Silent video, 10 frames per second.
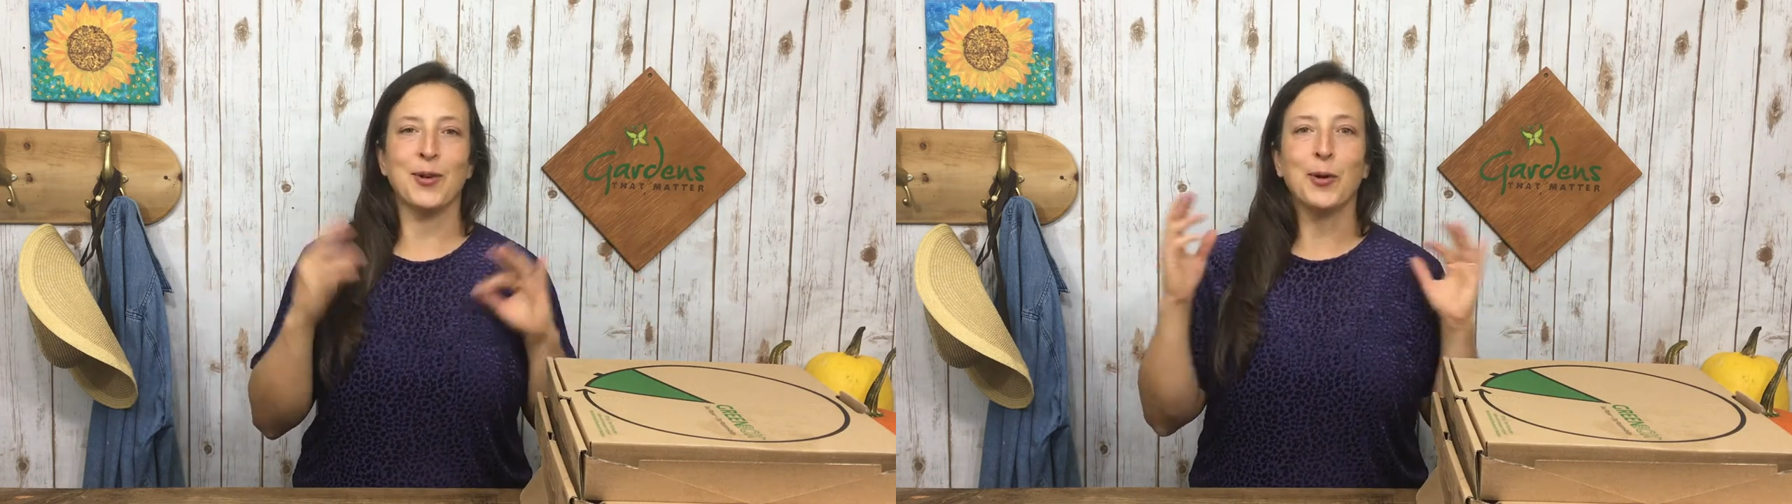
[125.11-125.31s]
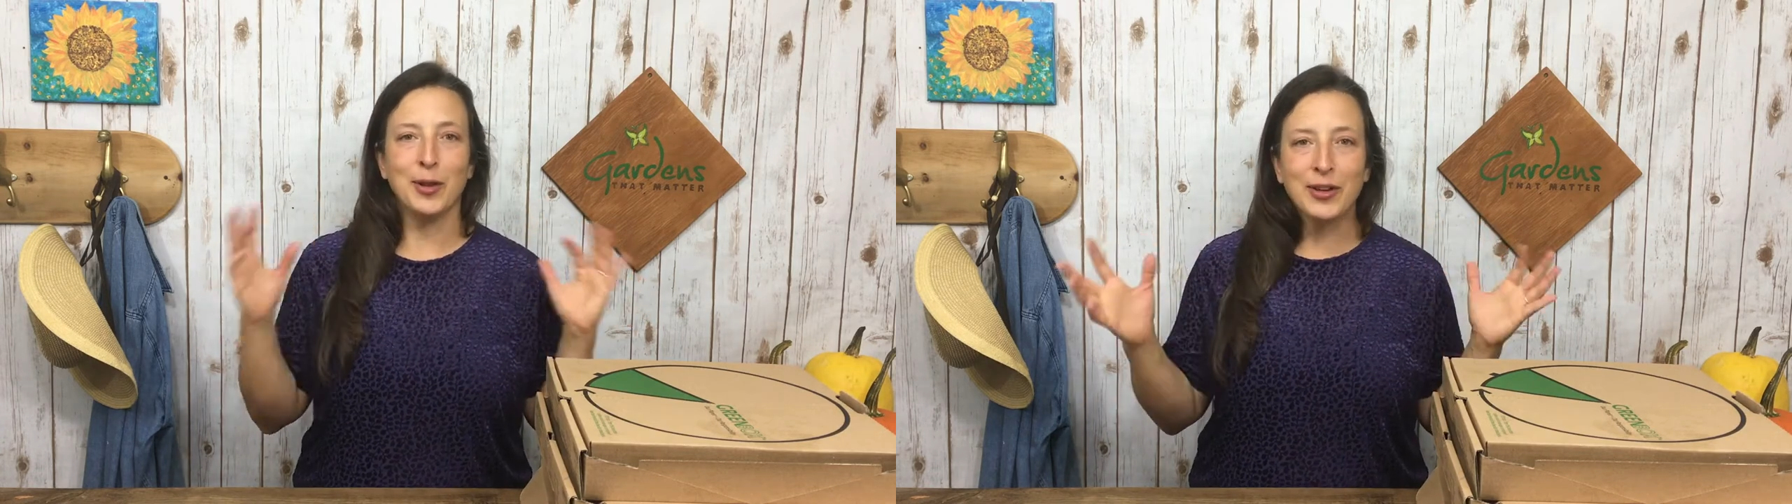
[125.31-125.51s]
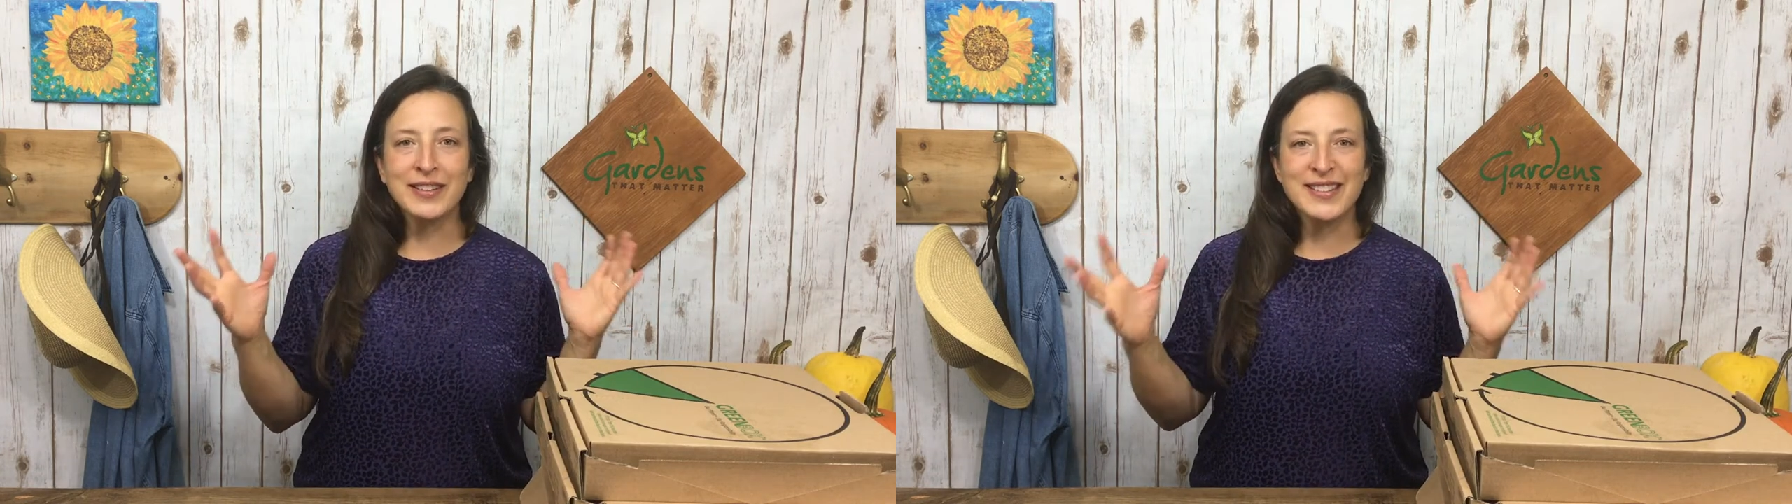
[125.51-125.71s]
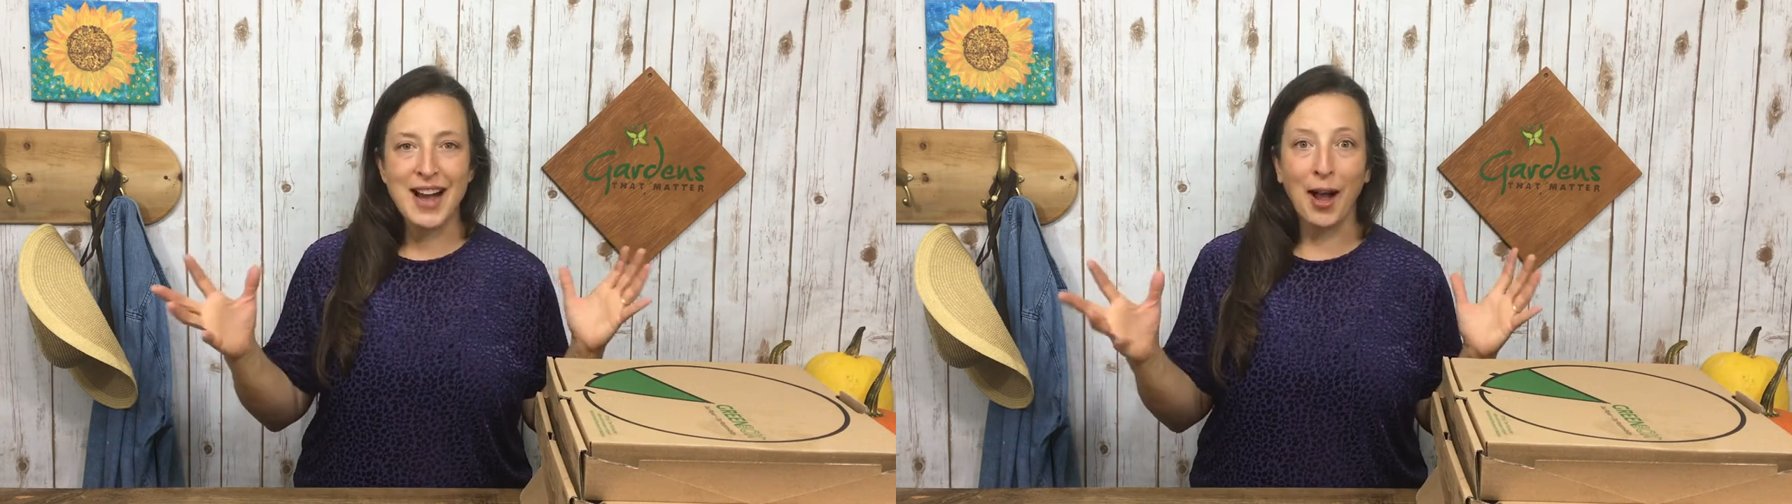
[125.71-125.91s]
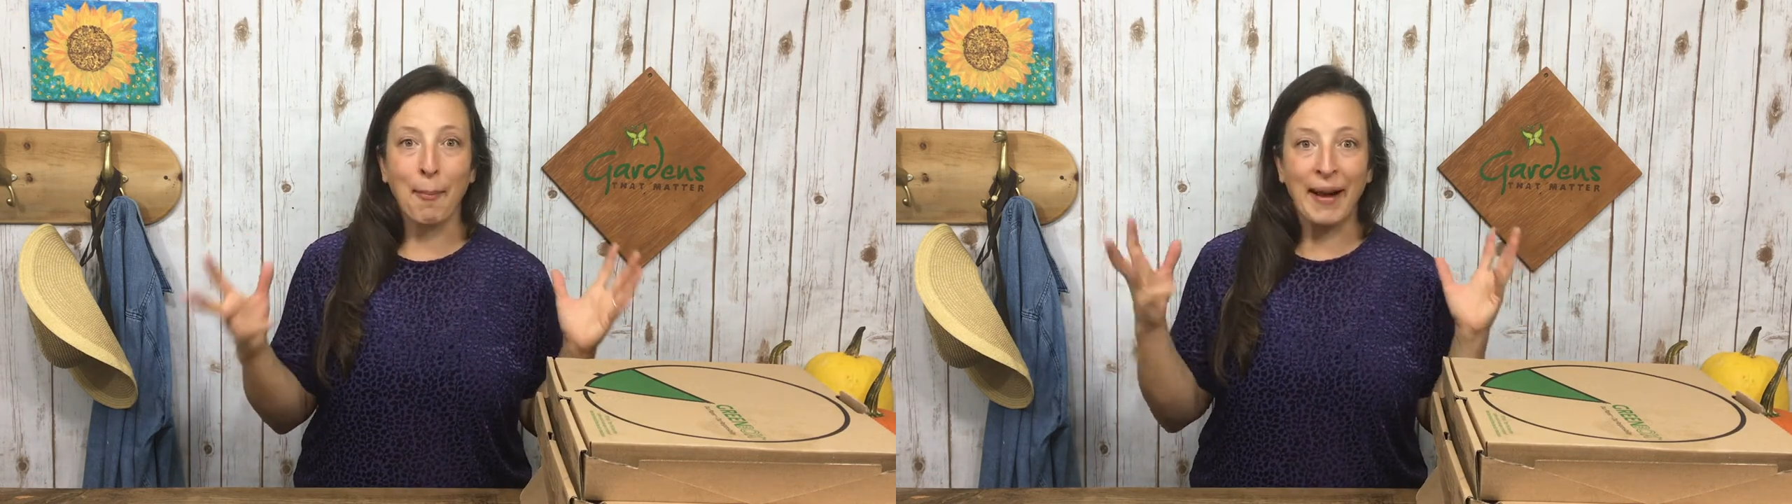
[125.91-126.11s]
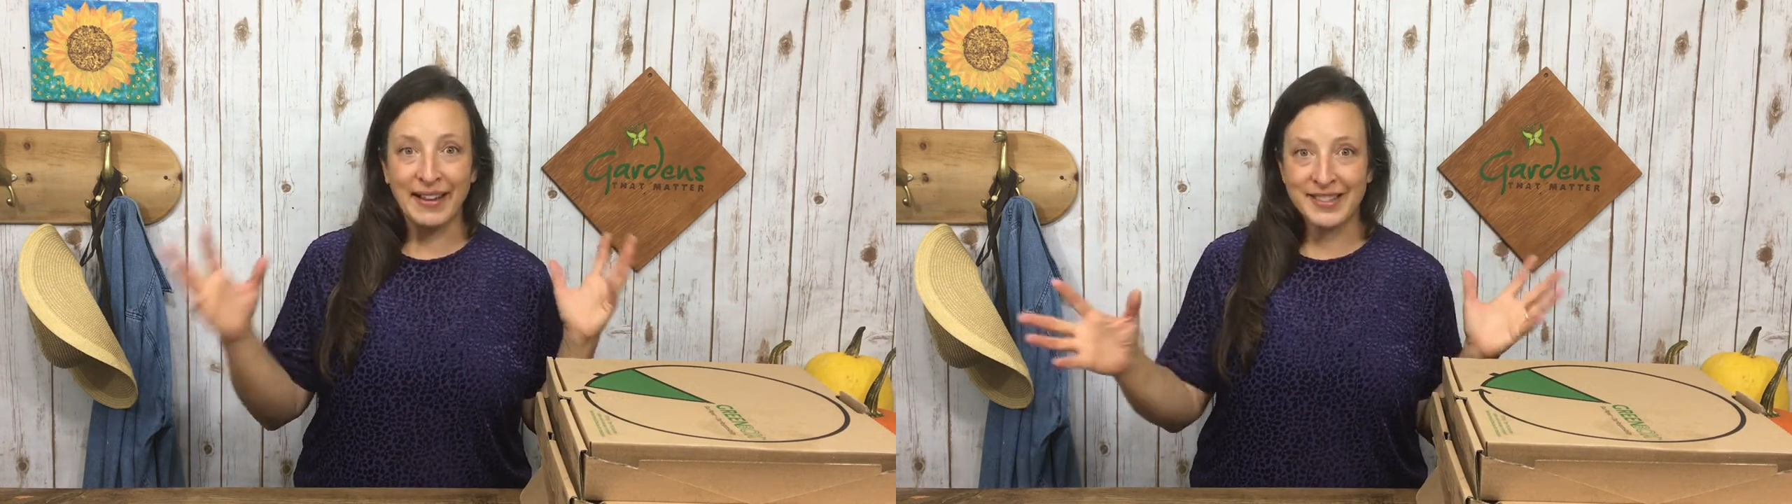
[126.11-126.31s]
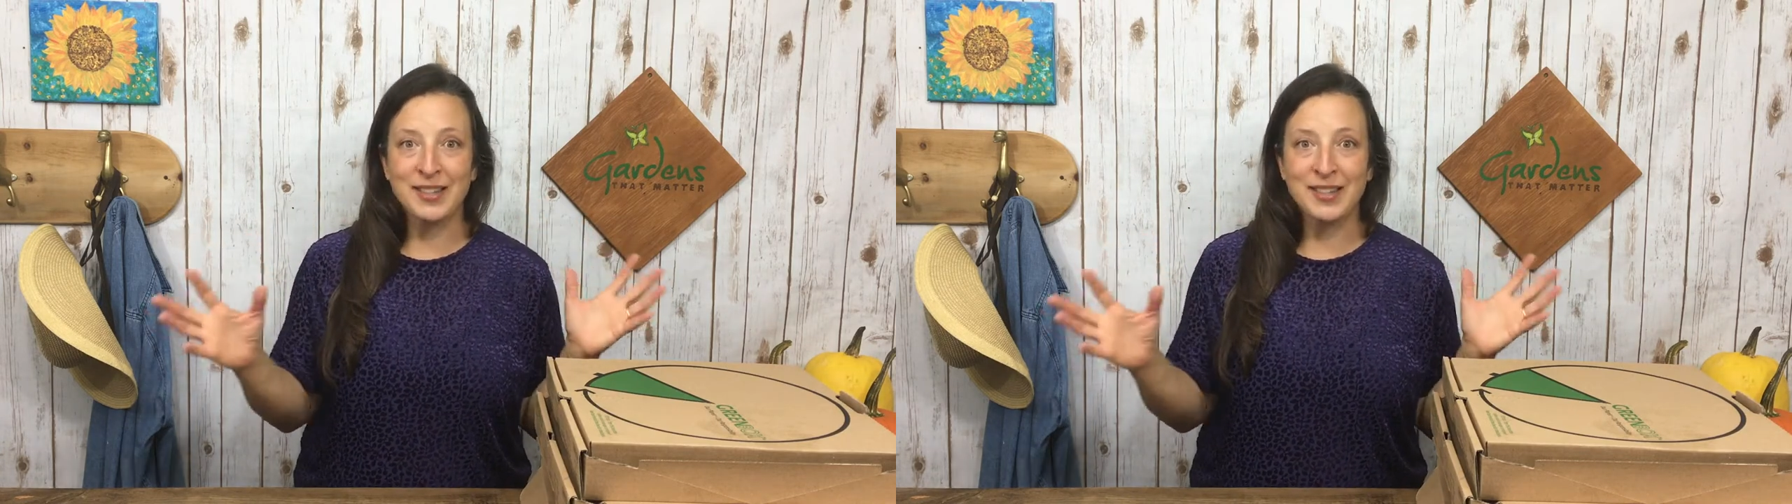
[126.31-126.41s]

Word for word: or you could stockpile